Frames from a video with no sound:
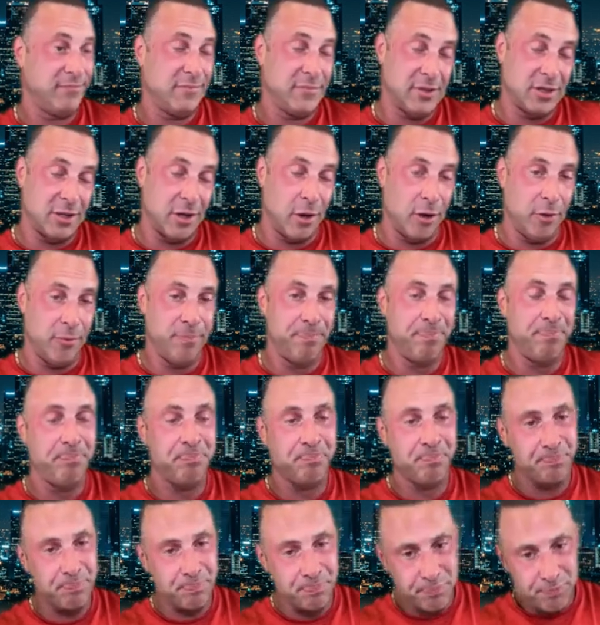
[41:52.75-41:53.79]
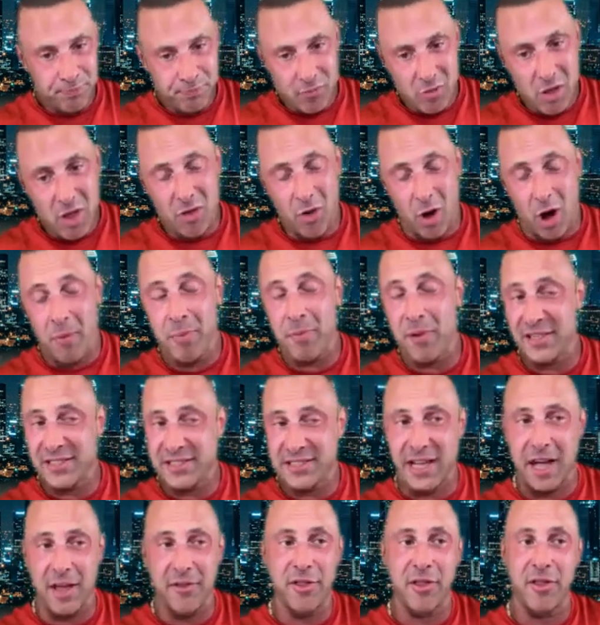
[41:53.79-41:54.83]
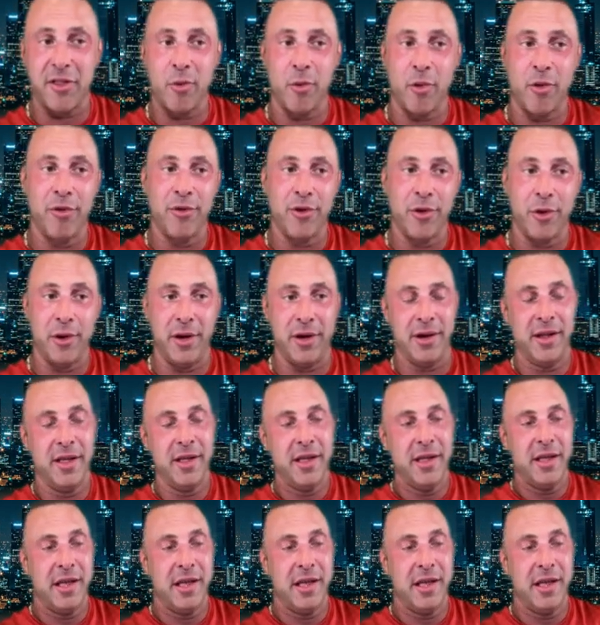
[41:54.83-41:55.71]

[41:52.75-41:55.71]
So there are places out there that will do it.